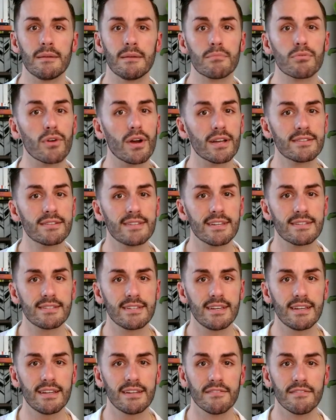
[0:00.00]
and
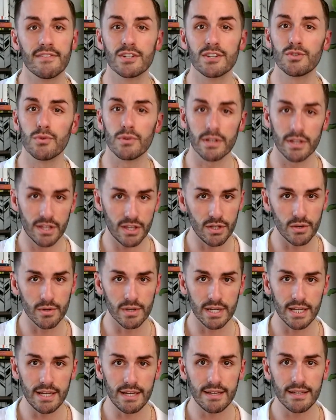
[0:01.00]
processing and visual acuity,